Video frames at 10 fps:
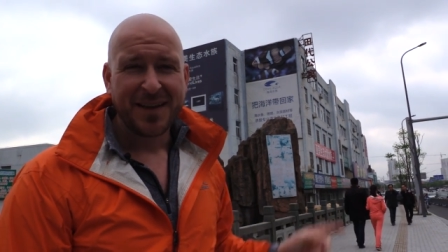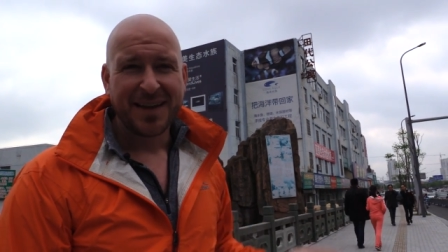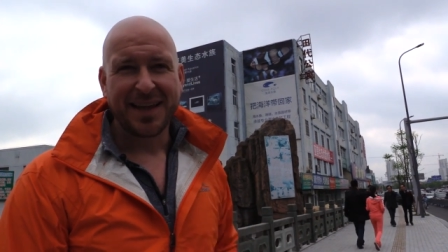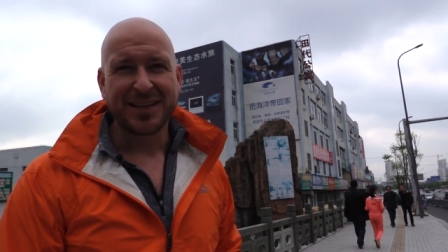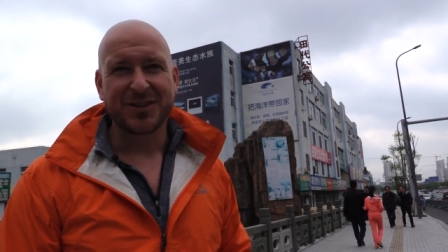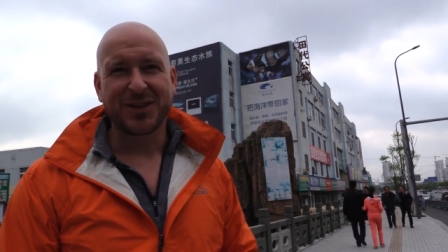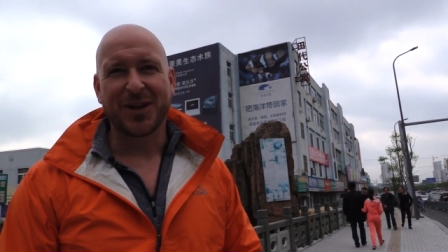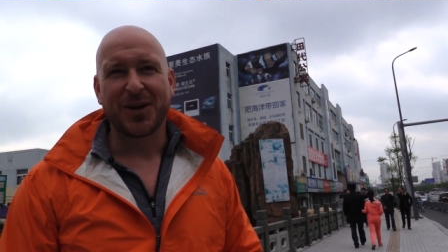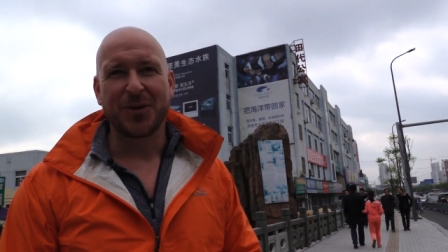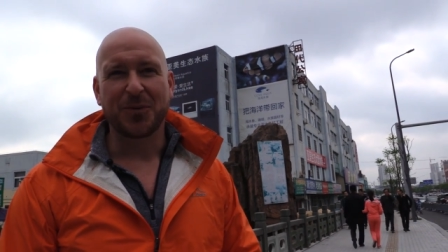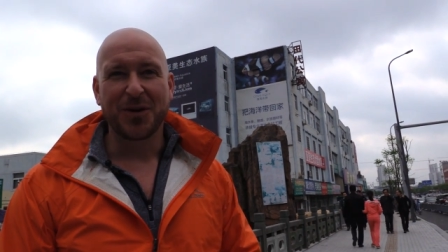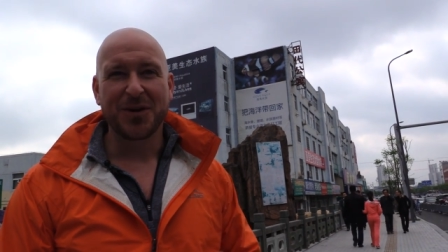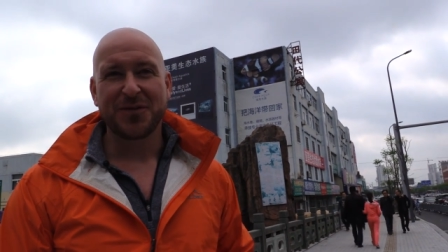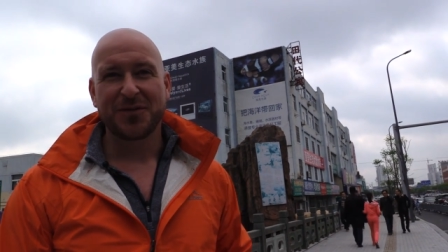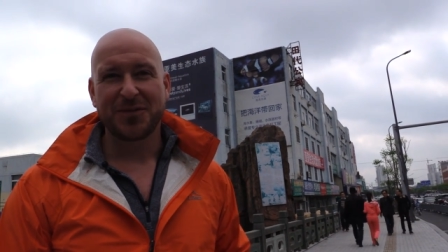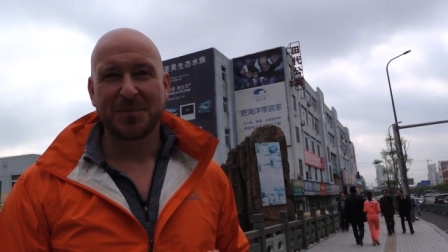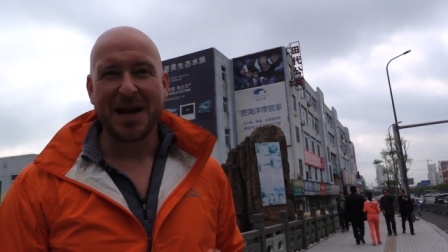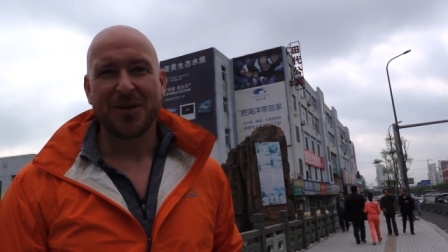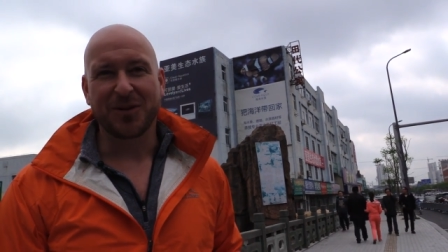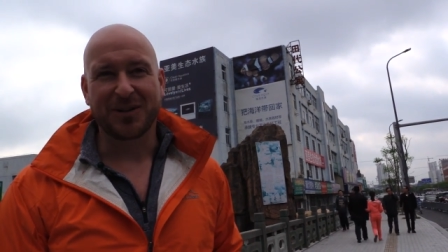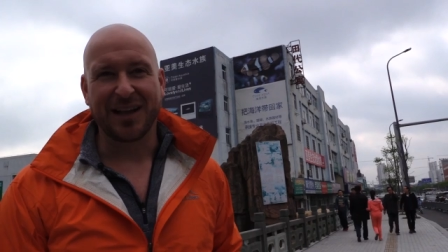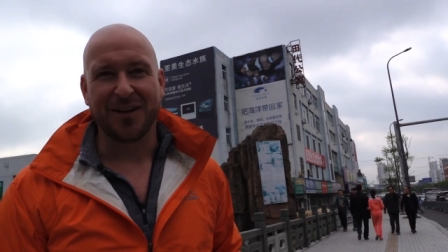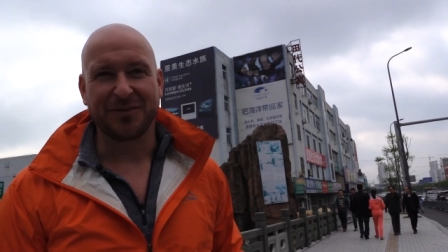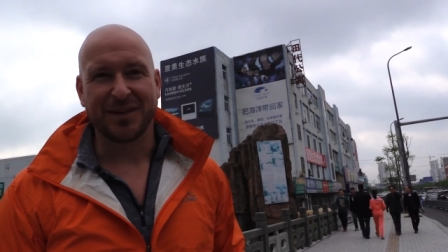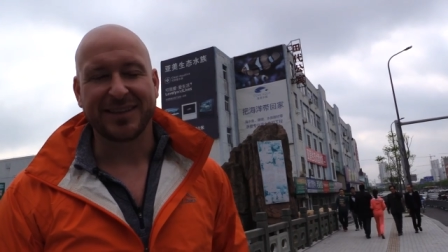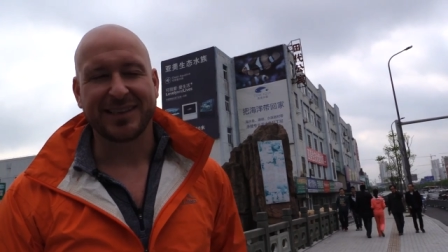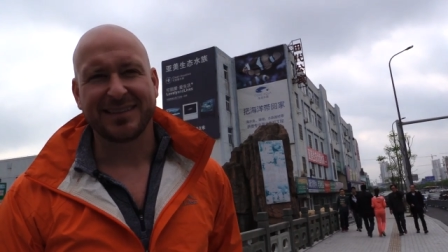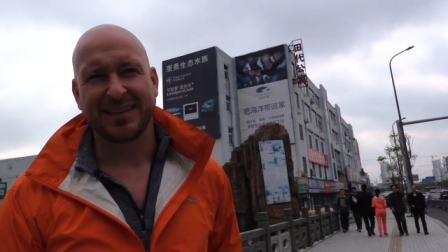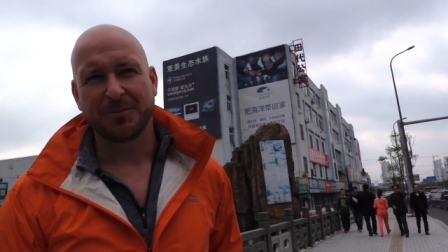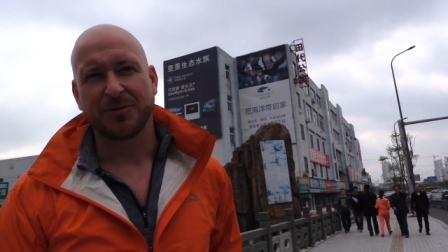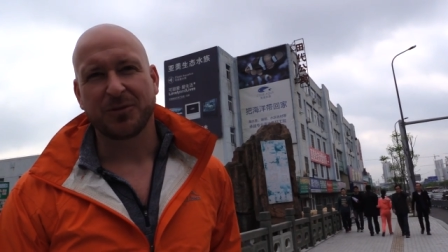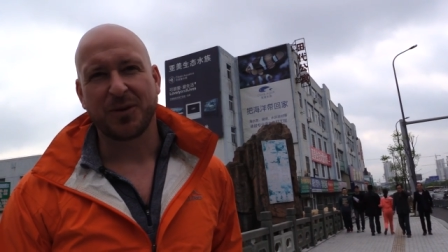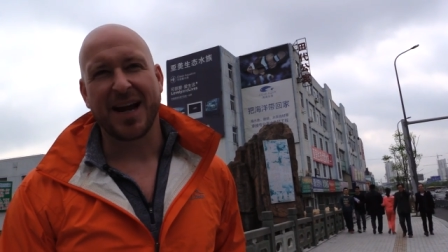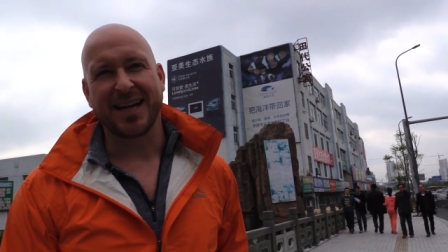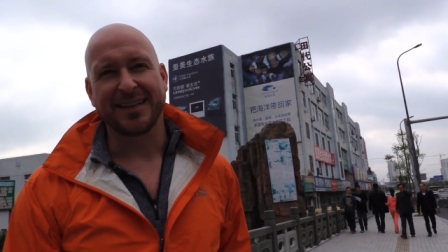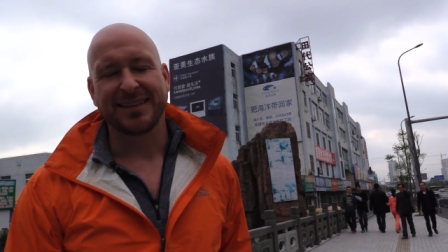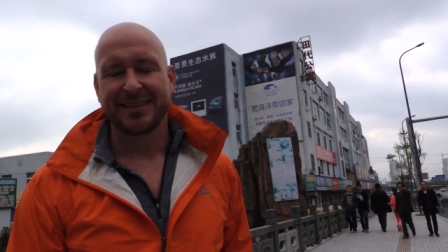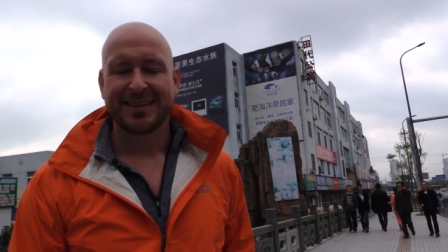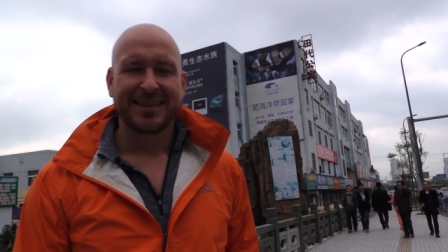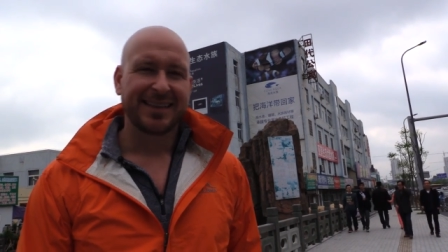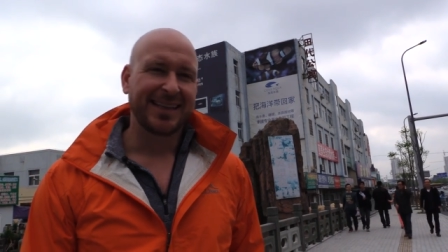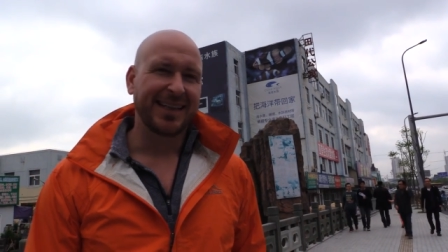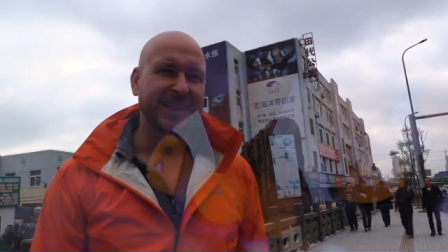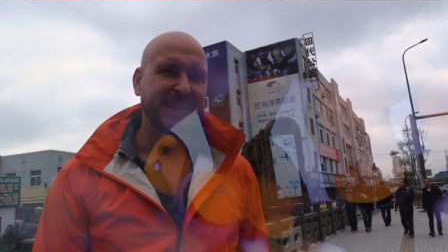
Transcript: that's uh, one of my old clownfish. His name was Ryan. He,